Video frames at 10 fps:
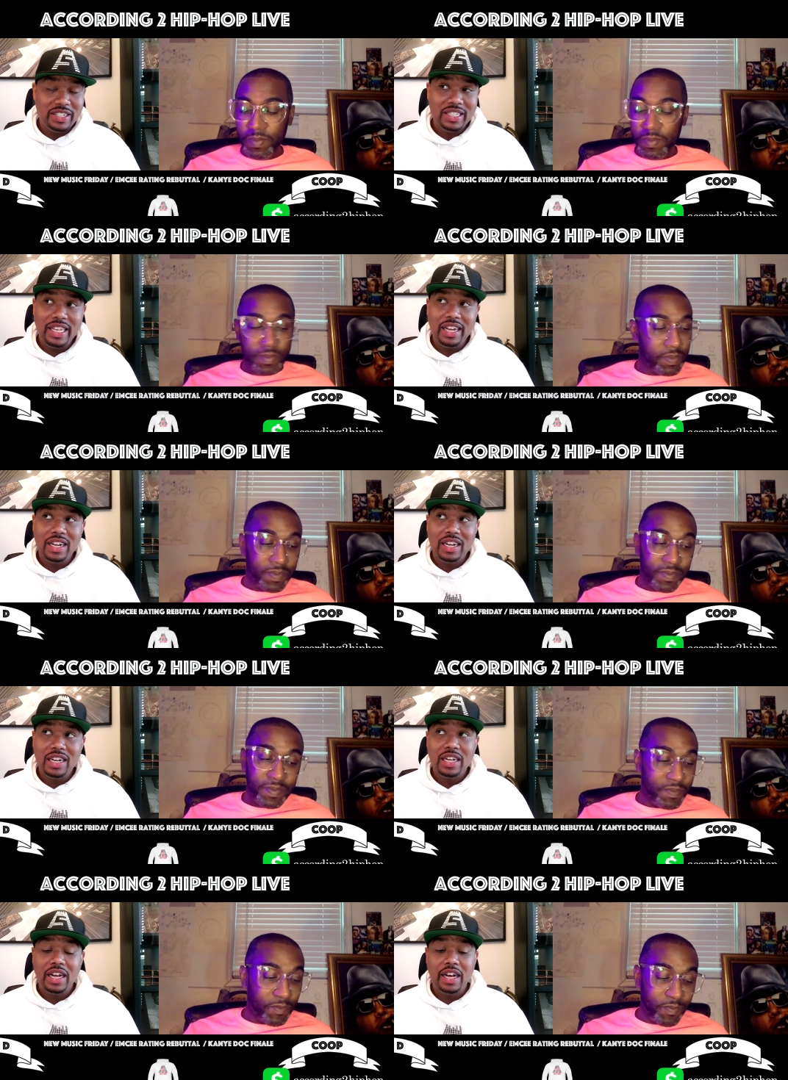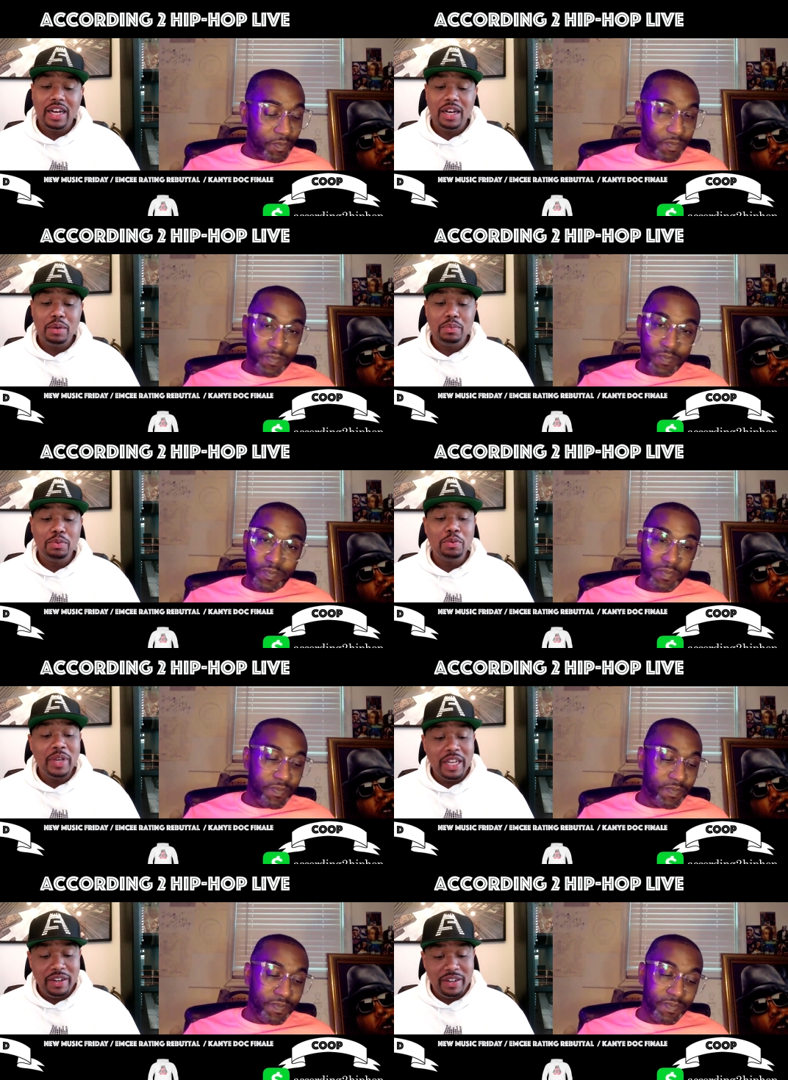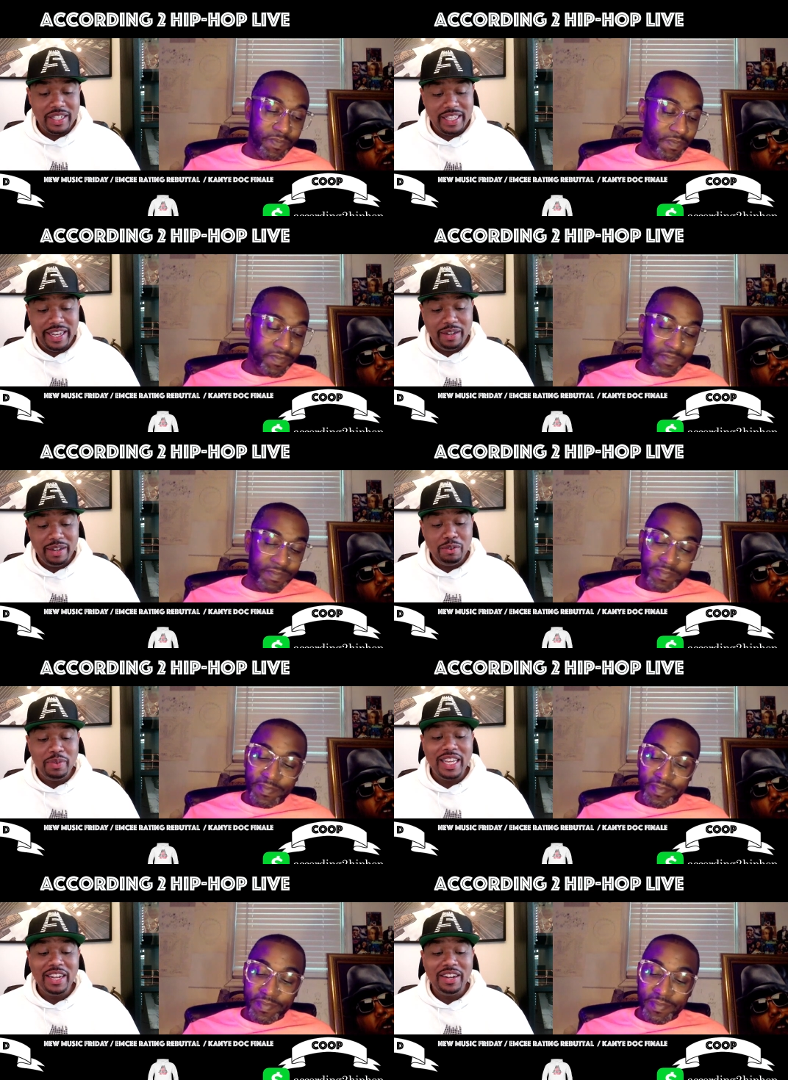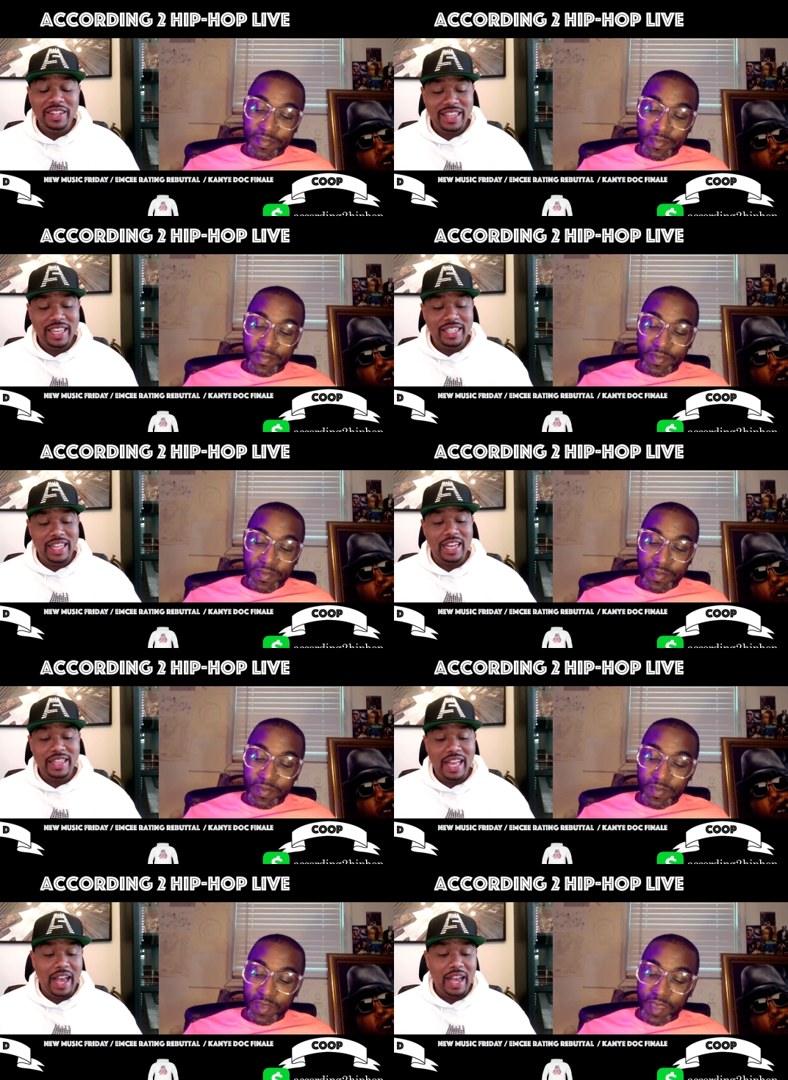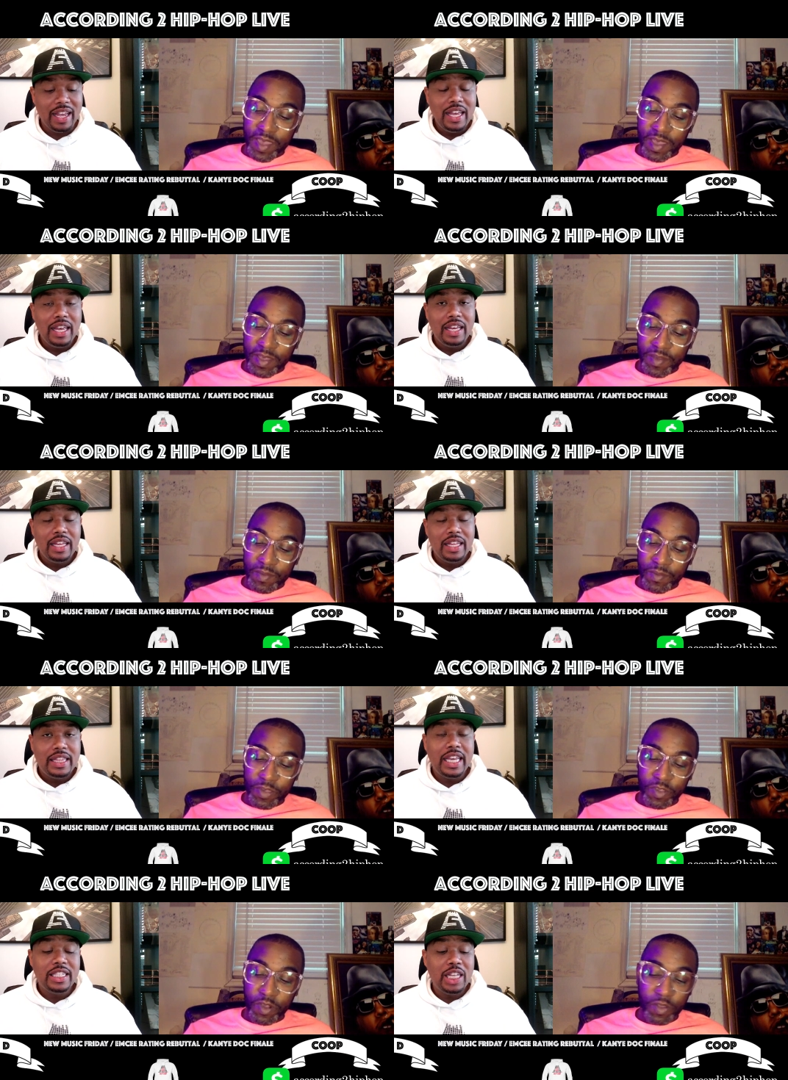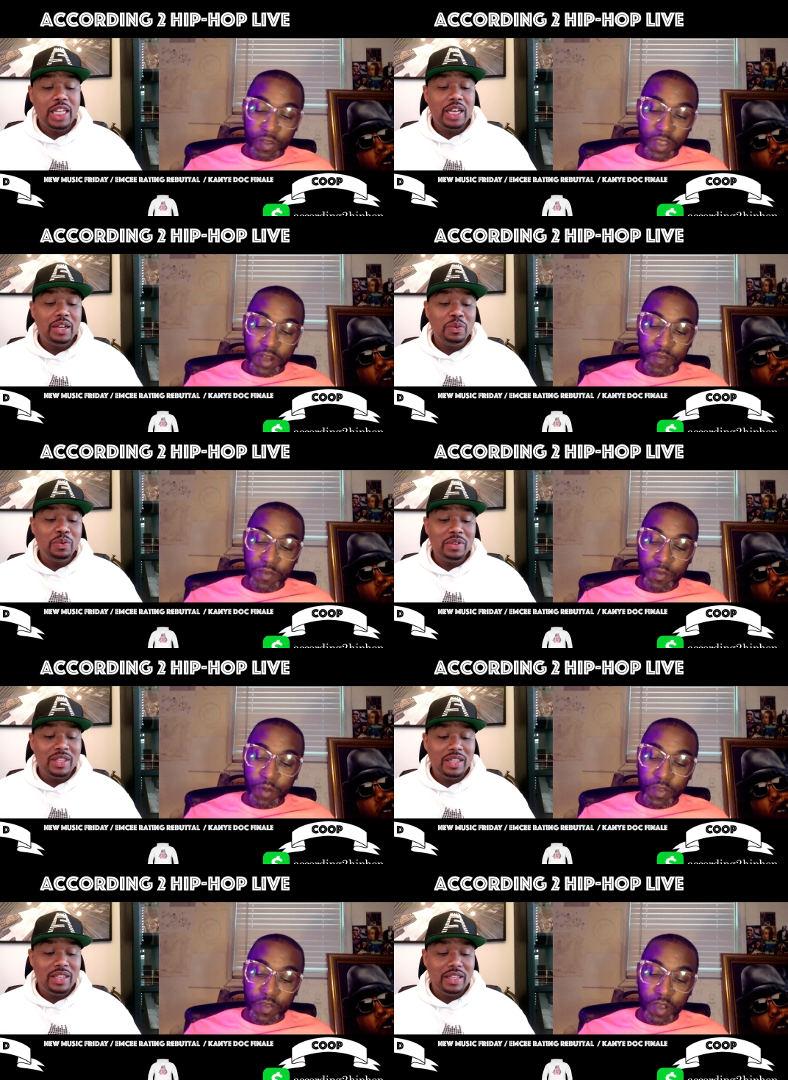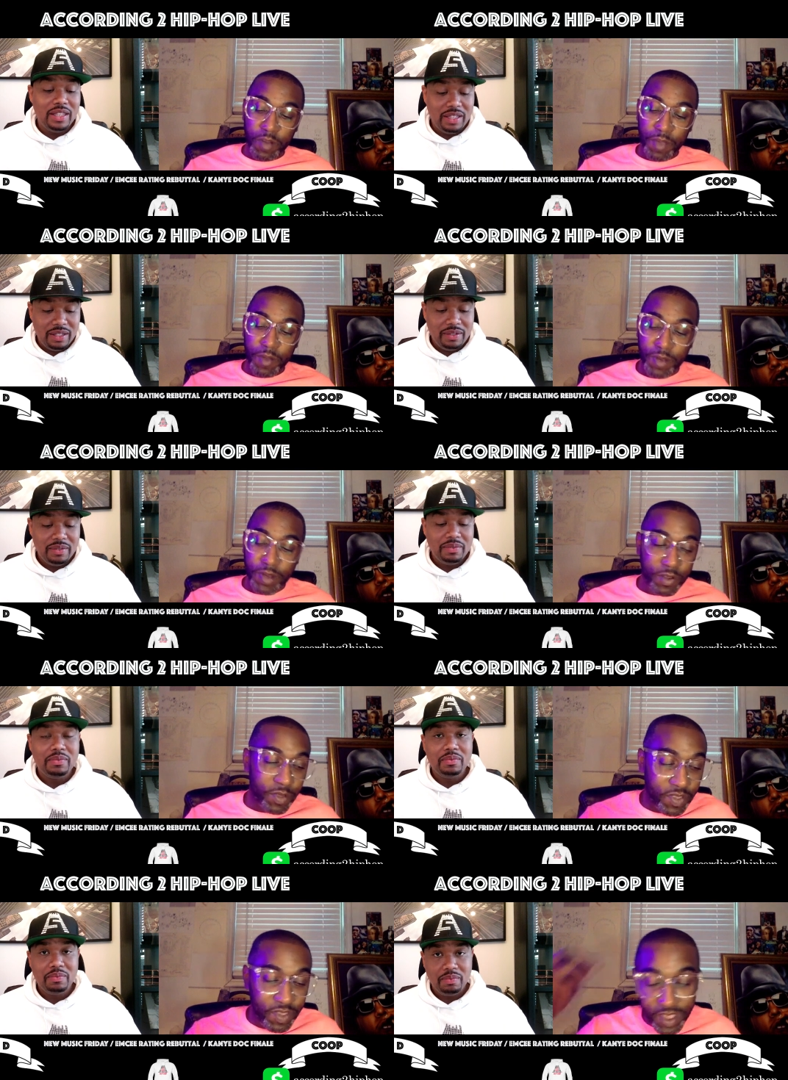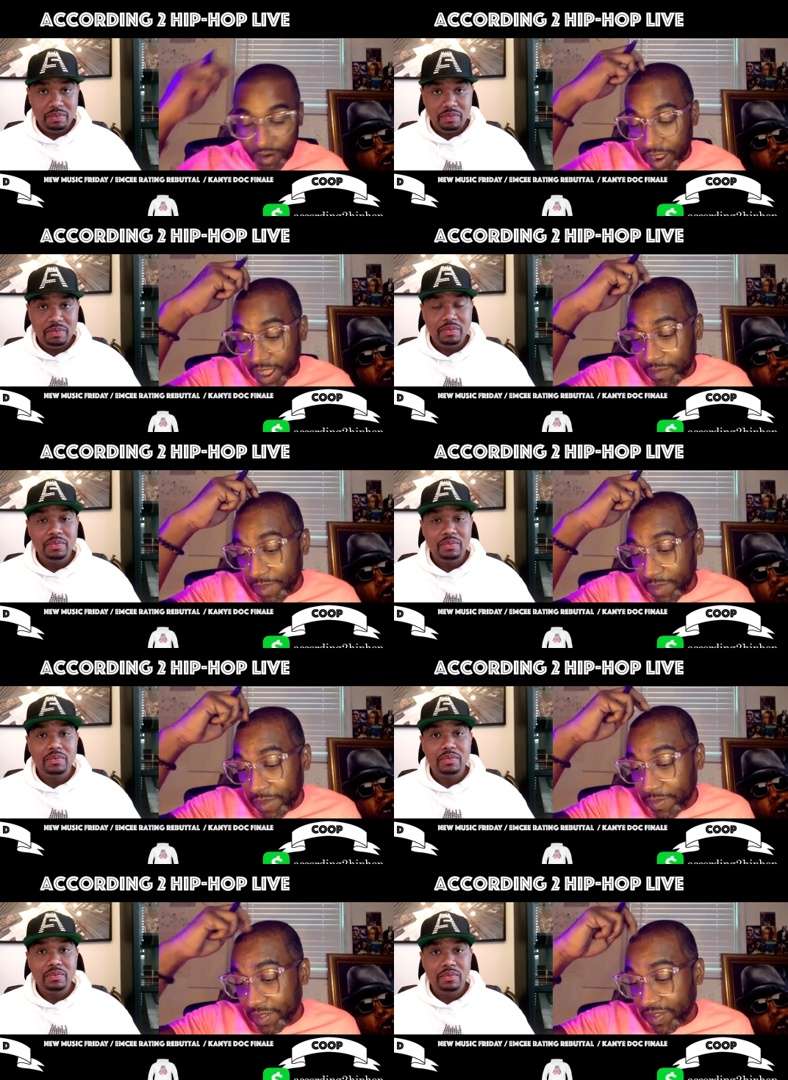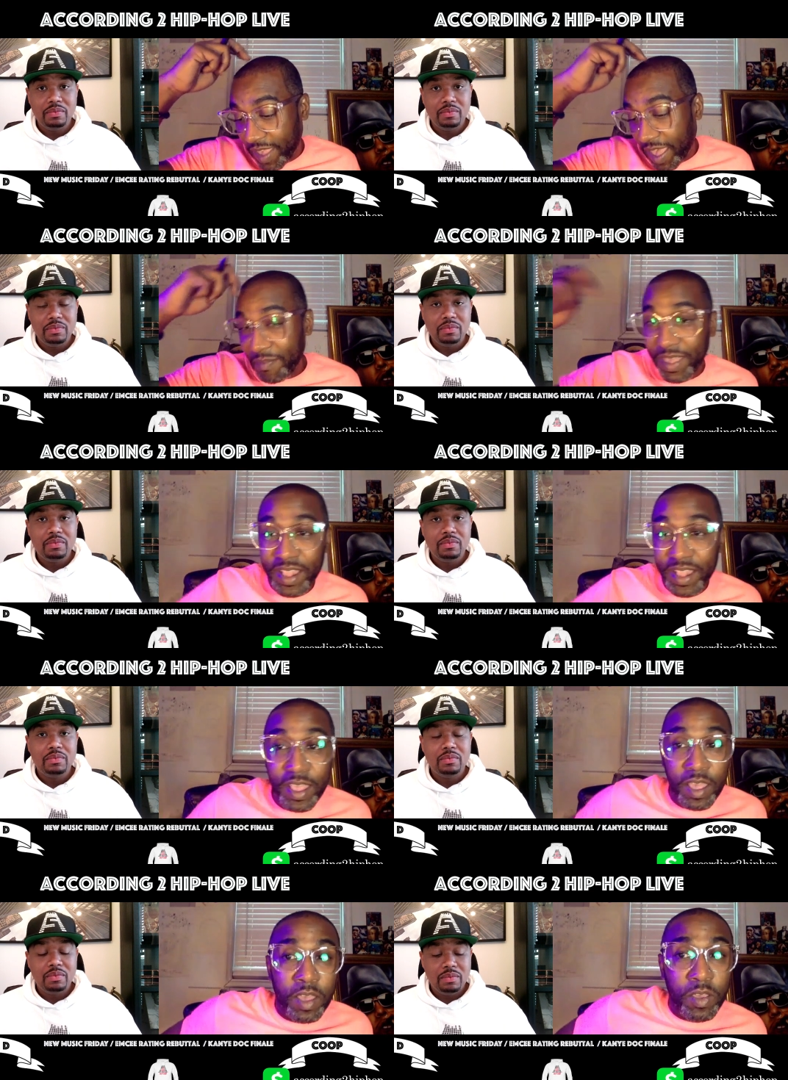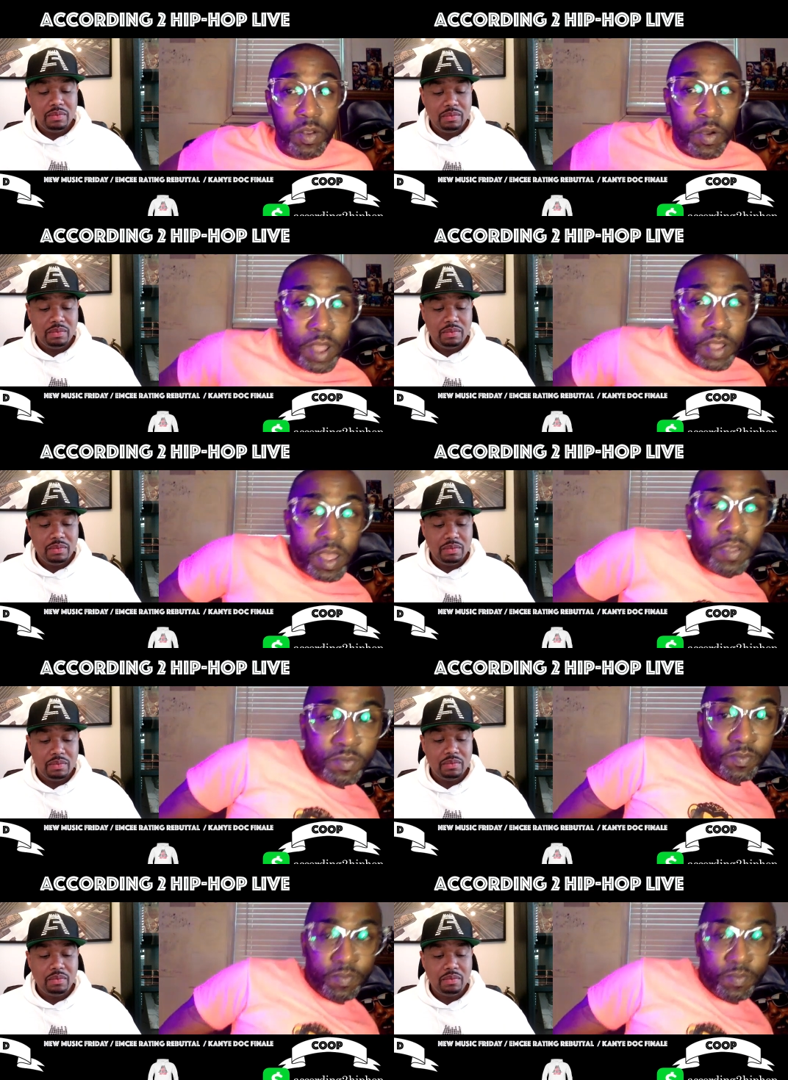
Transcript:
Speaker 1: is there. Uh, Premiere is there. We've been hearing things like that. Mm. Things just that, heard the
Speaker 2: interview where he's talking about redoing Ten Crack Commandments. I mean, you know, I, I